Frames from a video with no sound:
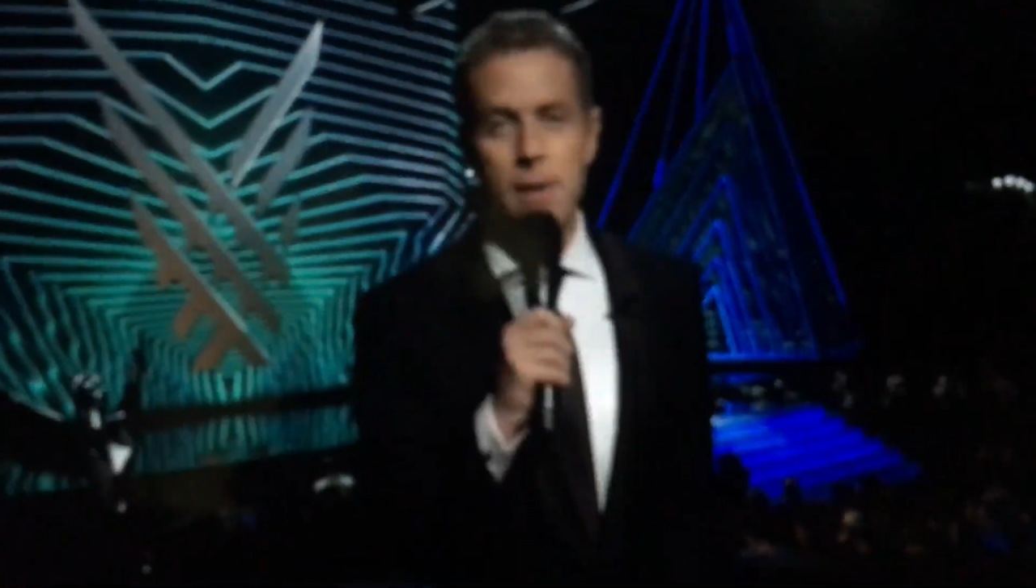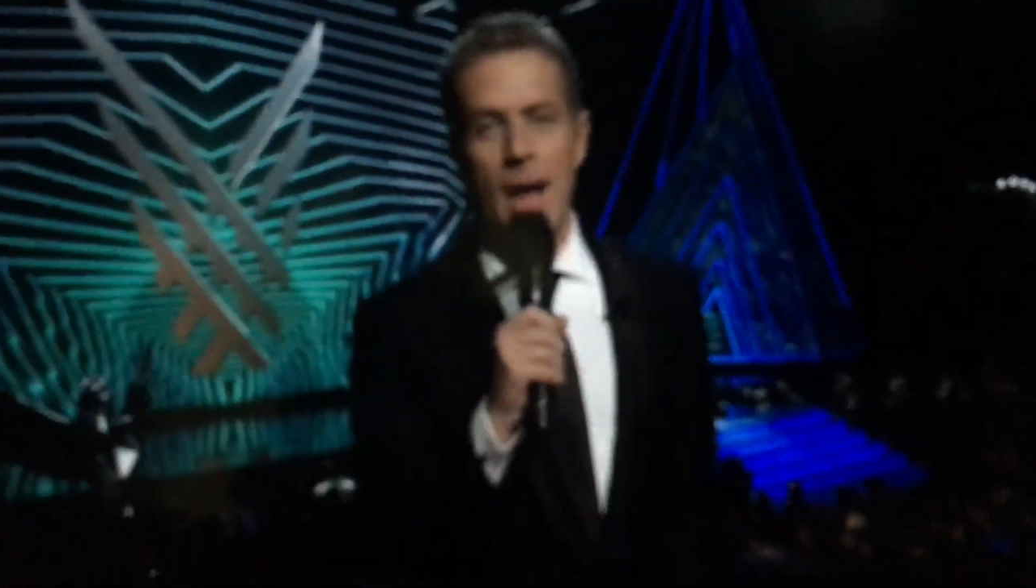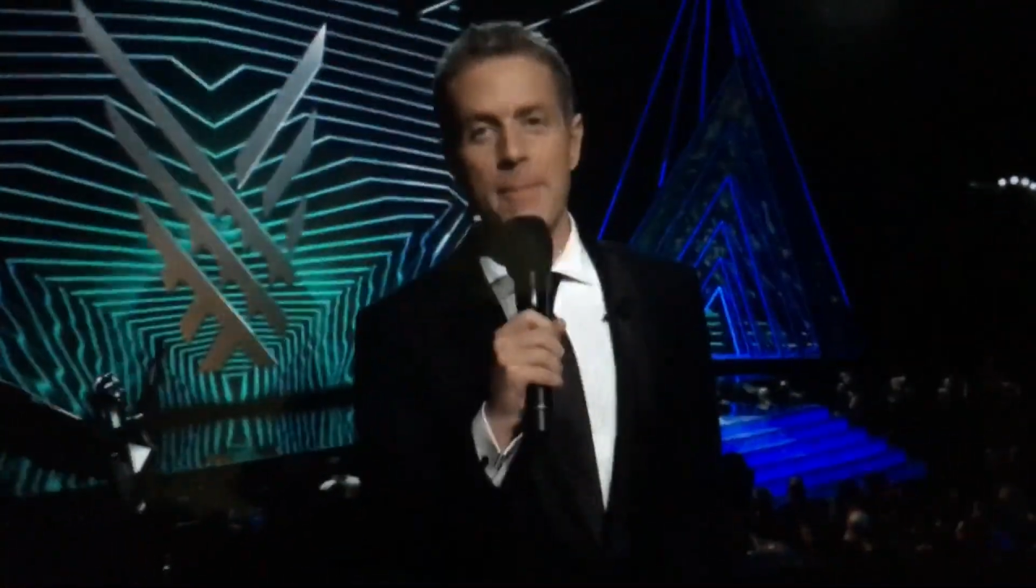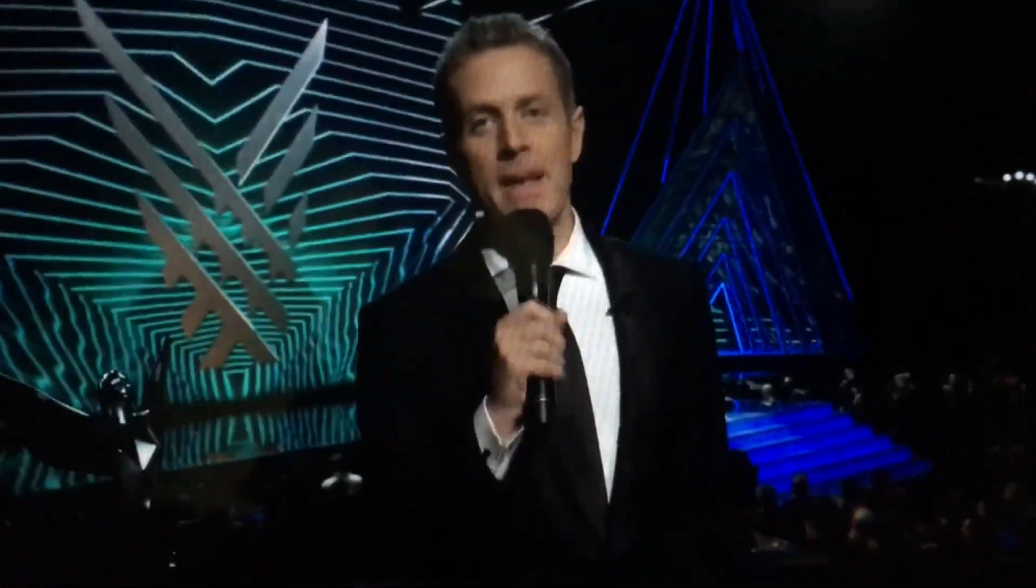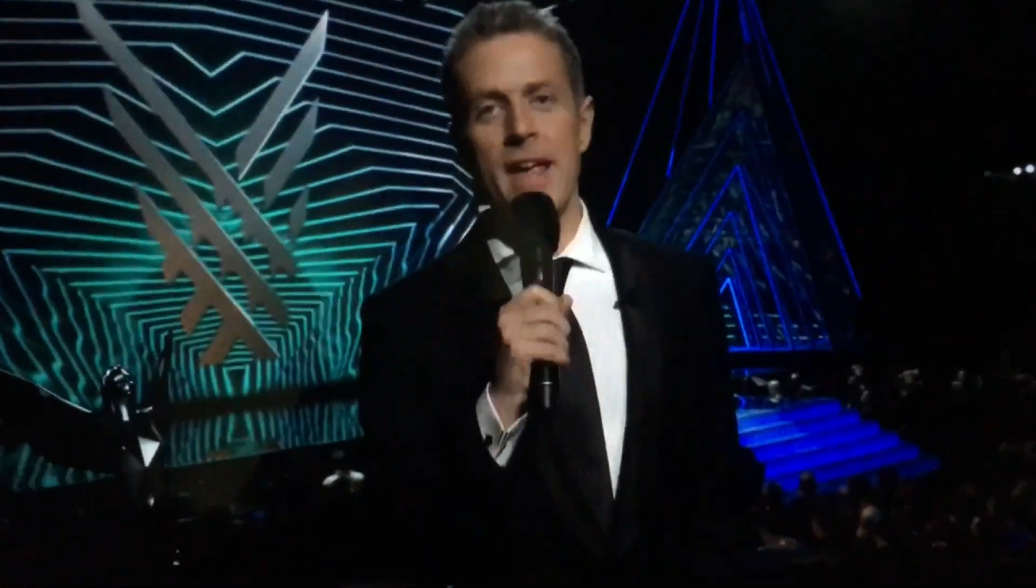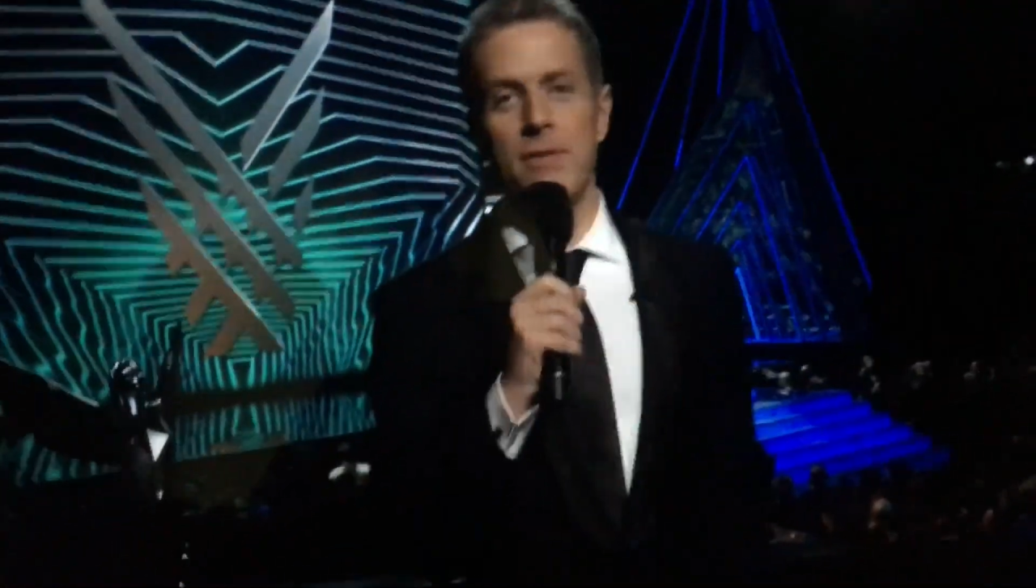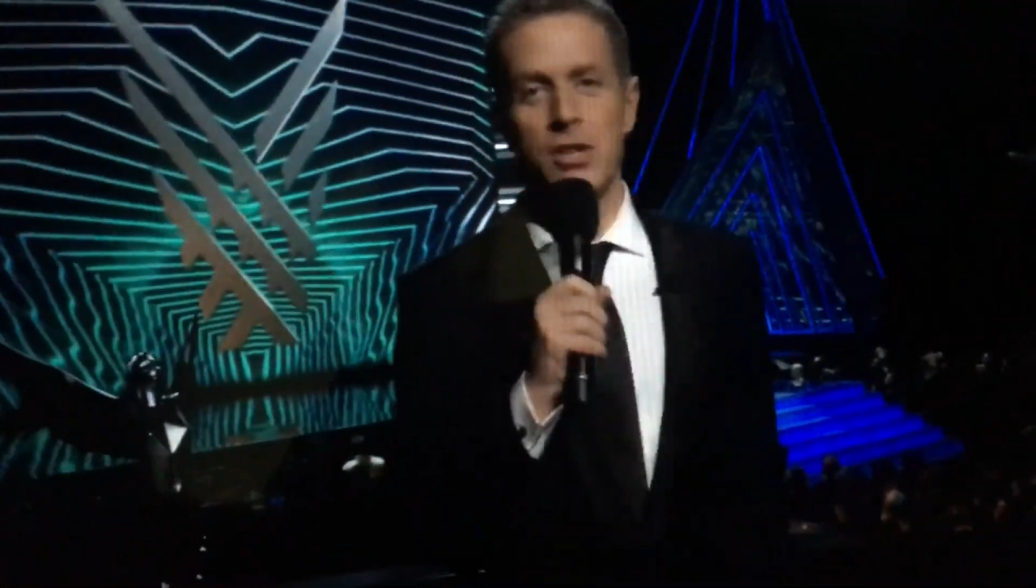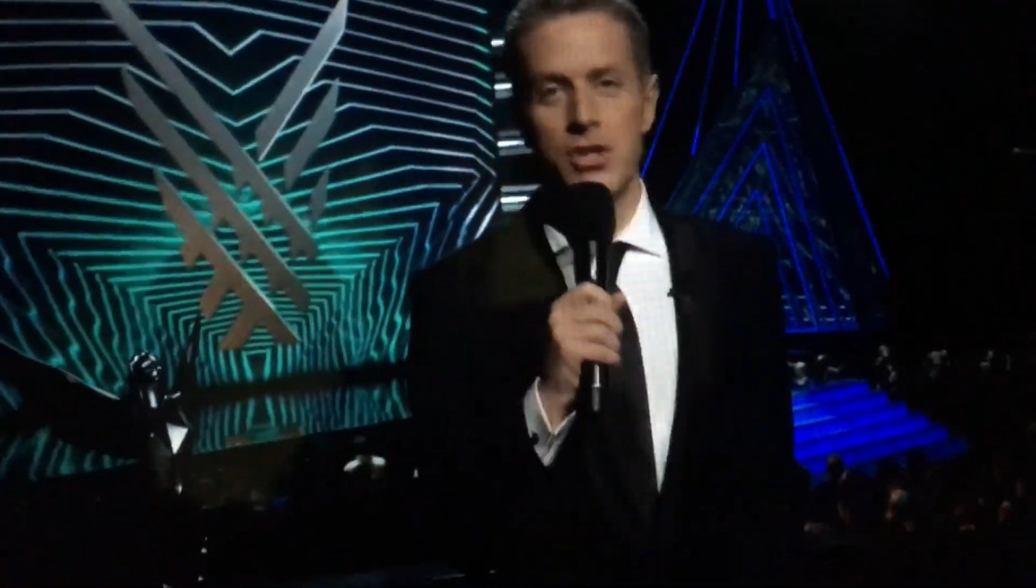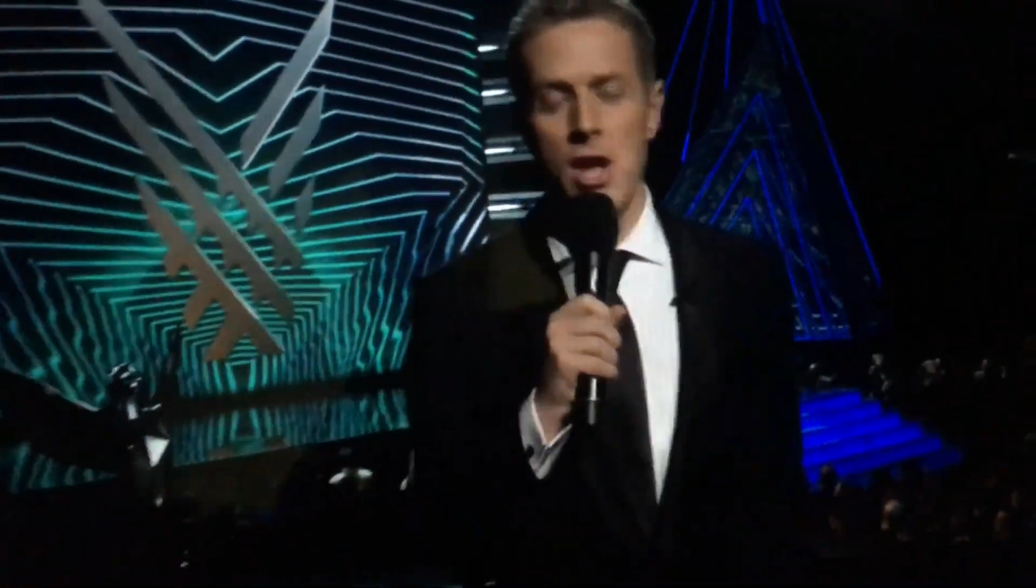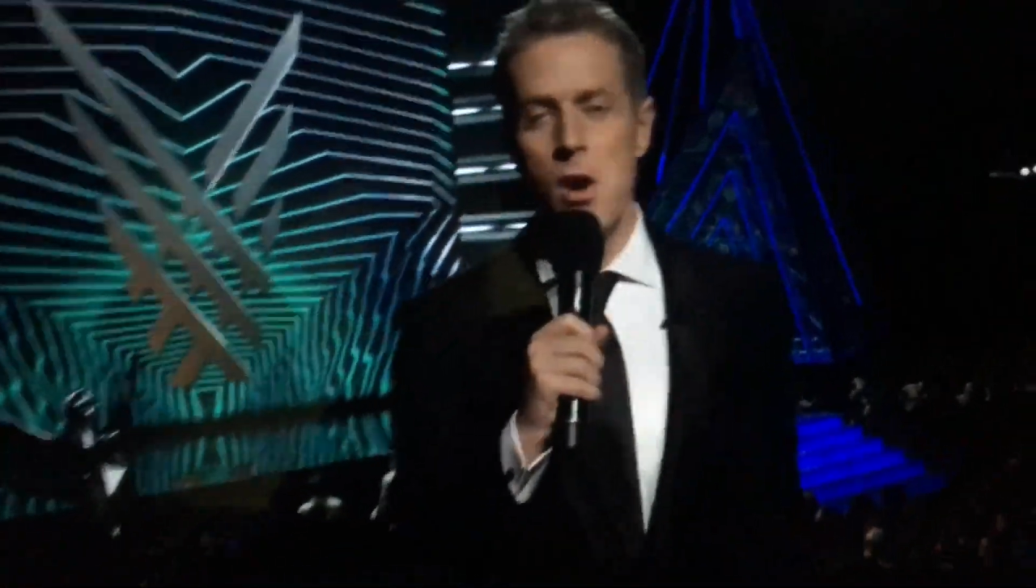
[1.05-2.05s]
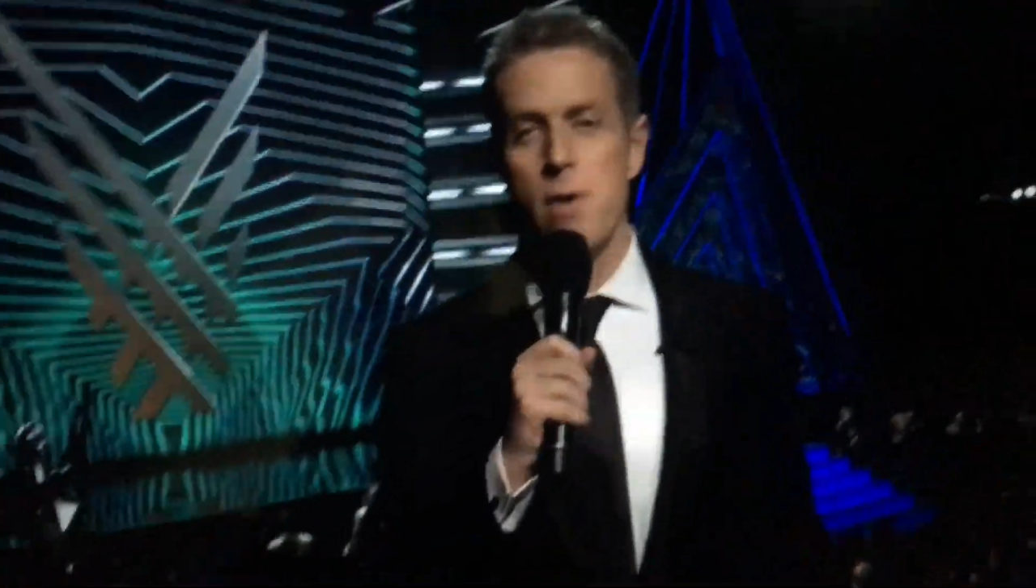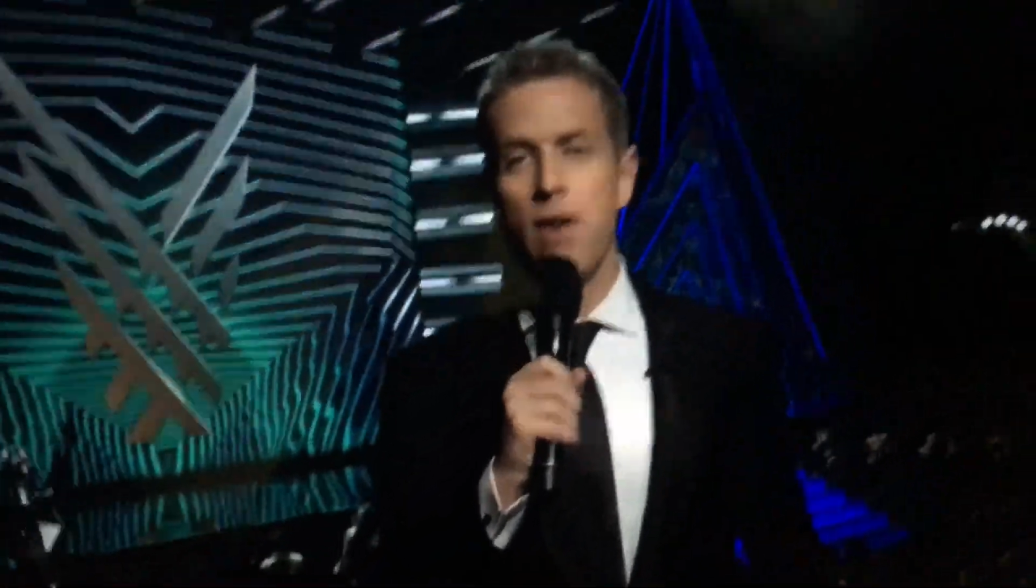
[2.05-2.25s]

coming up in the show.